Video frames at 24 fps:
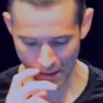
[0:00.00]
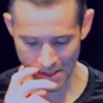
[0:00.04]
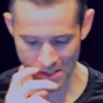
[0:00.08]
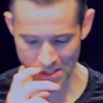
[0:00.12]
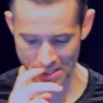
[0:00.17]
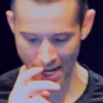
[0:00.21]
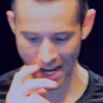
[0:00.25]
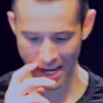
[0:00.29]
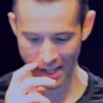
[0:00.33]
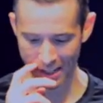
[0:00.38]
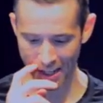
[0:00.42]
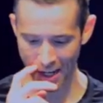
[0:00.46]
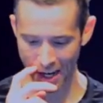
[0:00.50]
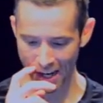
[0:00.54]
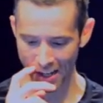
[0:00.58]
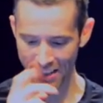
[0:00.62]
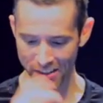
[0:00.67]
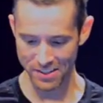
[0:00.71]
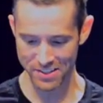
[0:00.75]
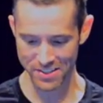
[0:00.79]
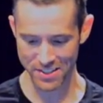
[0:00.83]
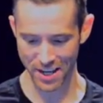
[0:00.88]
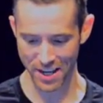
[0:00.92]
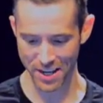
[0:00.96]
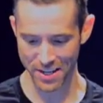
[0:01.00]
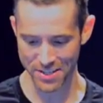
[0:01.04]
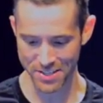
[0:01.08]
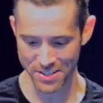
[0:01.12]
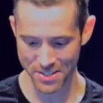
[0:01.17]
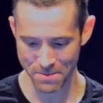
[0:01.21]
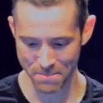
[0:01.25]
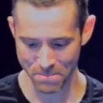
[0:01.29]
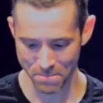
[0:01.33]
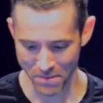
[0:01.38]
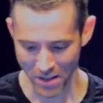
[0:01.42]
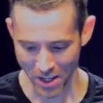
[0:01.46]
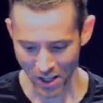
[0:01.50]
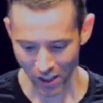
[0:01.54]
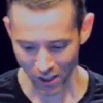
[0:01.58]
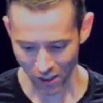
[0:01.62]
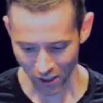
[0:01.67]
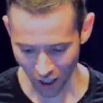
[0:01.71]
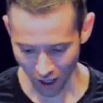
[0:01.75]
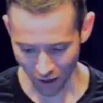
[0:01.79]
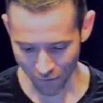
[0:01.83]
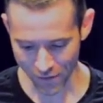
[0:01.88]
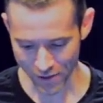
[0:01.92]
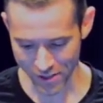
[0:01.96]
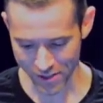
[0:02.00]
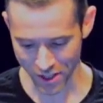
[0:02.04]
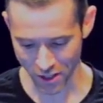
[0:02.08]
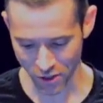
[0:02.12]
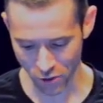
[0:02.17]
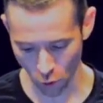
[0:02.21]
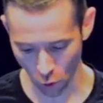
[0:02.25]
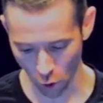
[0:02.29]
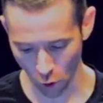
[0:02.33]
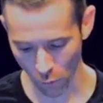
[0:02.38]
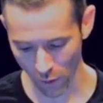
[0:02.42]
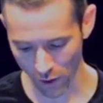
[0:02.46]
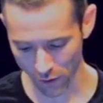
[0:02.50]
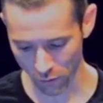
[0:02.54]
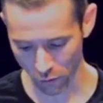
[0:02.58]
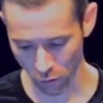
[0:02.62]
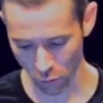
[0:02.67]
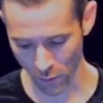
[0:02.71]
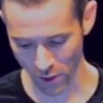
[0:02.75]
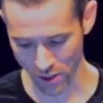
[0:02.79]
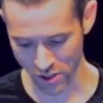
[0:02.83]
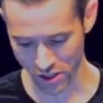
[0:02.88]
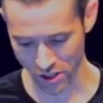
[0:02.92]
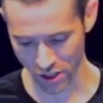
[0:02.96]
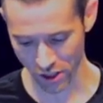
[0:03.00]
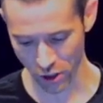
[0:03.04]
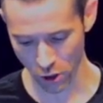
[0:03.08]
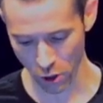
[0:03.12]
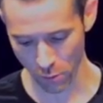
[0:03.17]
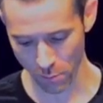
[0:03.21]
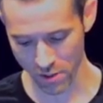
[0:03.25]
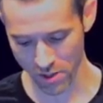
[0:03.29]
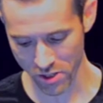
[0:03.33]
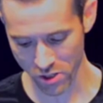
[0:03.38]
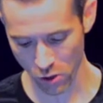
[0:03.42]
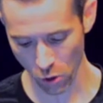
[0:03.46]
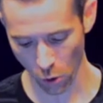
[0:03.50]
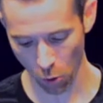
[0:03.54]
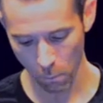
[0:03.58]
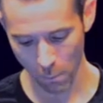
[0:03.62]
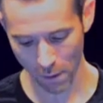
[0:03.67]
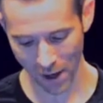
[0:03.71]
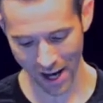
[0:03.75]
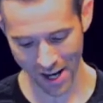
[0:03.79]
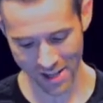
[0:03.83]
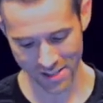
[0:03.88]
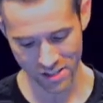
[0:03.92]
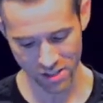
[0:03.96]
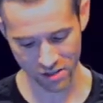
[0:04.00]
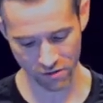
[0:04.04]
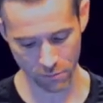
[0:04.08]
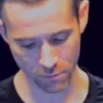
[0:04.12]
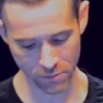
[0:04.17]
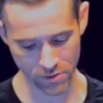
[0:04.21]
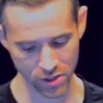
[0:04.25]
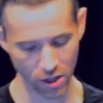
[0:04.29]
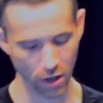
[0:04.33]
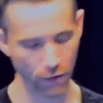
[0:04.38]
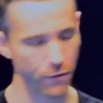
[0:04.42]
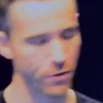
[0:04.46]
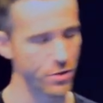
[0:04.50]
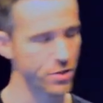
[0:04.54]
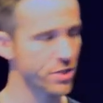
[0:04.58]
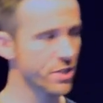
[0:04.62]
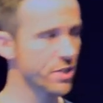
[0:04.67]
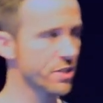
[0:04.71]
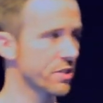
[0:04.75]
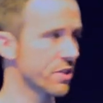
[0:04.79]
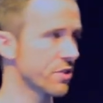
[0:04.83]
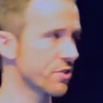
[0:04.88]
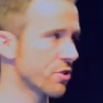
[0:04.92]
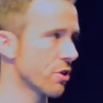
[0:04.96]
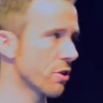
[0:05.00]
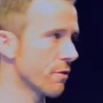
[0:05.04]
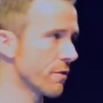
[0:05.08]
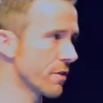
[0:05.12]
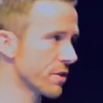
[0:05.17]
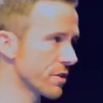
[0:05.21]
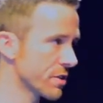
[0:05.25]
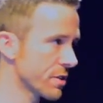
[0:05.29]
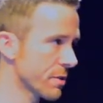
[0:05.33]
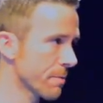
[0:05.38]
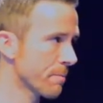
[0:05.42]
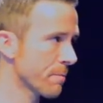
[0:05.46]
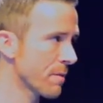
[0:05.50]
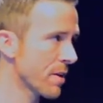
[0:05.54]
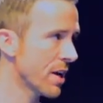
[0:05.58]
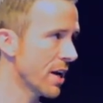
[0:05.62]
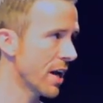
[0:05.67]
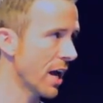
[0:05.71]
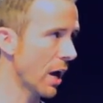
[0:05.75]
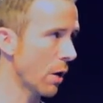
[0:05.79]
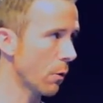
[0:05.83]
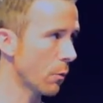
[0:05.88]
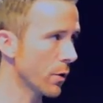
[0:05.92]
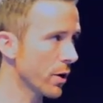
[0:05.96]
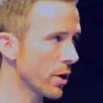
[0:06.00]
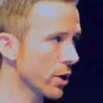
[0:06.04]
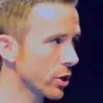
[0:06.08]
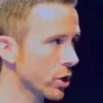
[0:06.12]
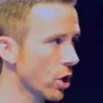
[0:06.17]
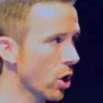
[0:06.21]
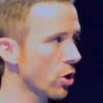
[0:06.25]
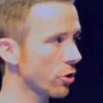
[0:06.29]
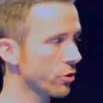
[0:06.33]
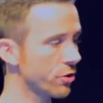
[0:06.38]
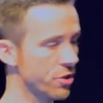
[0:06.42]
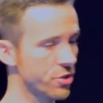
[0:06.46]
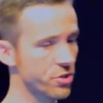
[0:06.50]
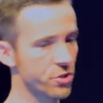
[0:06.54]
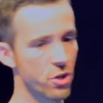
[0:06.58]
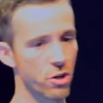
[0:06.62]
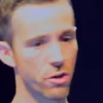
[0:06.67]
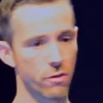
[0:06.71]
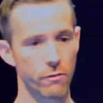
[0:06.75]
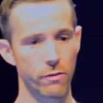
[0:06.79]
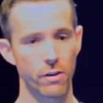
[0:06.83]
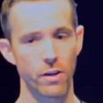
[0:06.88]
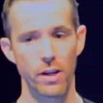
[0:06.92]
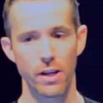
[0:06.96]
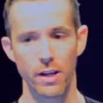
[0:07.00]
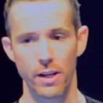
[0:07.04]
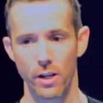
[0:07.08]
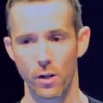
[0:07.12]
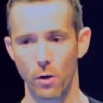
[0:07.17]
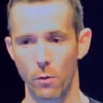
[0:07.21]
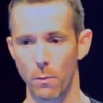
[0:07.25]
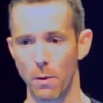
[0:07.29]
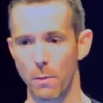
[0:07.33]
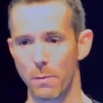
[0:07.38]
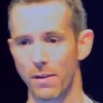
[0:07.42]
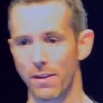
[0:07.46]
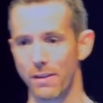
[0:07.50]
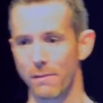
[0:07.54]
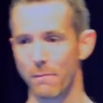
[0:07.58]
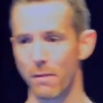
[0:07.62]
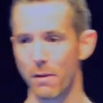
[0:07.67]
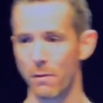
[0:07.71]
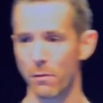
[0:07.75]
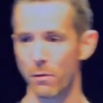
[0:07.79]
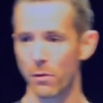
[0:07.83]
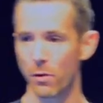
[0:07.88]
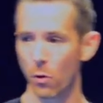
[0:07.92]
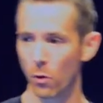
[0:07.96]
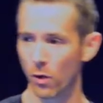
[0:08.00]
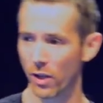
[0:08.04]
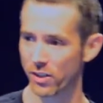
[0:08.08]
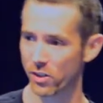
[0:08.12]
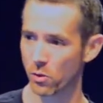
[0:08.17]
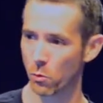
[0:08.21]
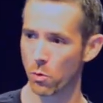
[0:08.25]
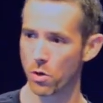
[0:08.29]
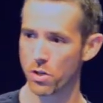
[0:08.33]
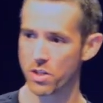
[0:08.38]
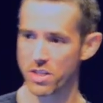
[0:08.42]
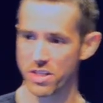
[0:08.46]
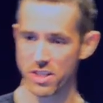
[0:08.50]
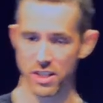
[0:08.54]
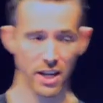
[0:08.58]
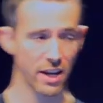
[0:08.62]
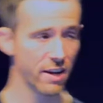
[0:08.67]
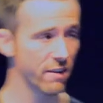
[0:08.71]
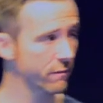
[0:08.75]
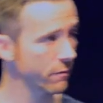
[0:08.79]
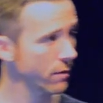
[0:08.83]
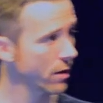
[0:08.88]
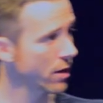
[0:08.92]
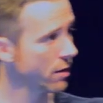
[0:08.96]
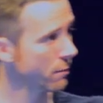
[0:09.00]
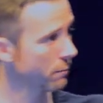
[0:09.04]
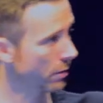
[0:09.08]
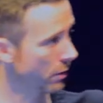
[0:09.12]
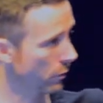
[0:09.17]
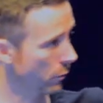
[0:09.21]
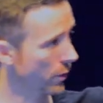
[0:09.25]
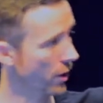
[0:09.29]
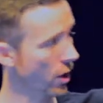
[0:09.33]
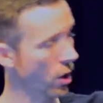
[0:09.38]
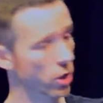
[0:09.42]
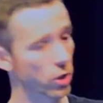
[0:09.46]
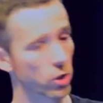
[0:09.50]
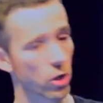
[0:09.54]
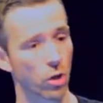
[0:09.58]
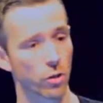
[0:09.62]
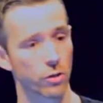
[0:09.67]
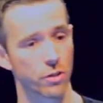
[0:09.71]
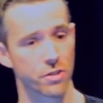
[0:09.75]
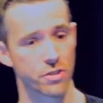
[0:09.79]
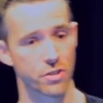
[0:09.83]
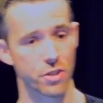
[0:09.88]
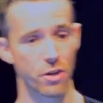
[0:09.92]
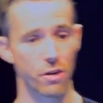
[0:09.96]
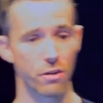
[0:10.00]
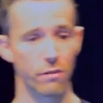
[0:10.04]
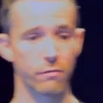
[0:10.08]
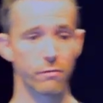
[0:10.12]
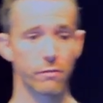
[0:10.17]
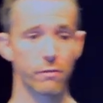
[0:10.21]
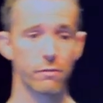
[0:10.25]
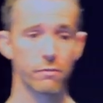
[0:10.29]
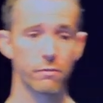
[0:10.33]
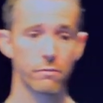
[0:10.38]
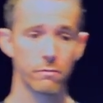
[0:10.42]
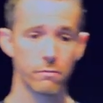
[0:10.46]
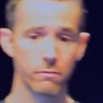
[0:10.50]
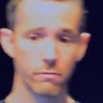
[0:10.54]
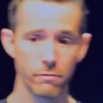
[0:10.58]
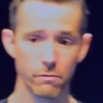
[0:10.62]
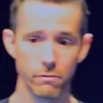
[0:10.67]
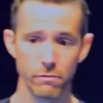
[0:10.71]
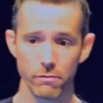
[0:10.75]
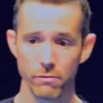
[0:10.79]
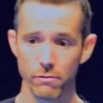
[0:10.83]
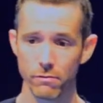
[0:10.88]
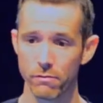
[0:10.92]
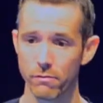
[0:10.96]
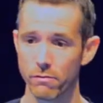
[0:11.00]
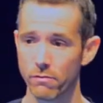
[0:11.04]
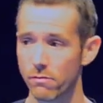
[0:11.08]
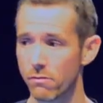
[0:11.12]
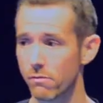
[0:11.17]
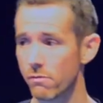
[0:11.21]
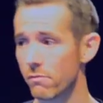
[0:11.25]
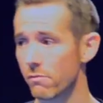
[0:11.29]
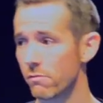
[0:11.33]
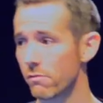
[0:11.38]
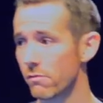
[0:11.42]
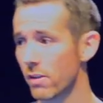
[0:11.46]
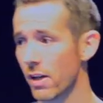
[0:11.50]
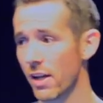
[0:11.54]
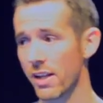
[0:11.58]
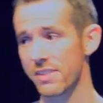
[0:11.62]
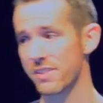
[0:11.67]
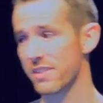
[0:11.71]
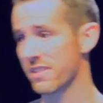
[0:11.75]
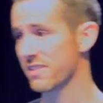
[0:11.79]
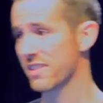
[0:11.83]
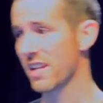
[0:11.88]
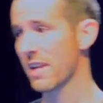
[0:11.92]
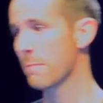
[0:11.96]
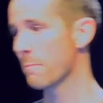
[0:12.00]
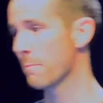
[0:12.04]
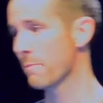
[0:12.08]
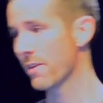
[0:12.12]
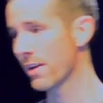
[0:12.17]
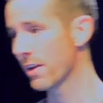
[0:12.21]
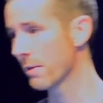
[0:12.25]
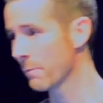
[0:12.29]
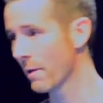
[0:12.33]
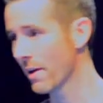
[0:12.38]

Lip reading: Jack Hyle says, love is the doorway through which the human soul passes from selfishness to service, and we are called to serve. You know, maybe we don't like the word slave, but we are called to serve. And it's the same thing,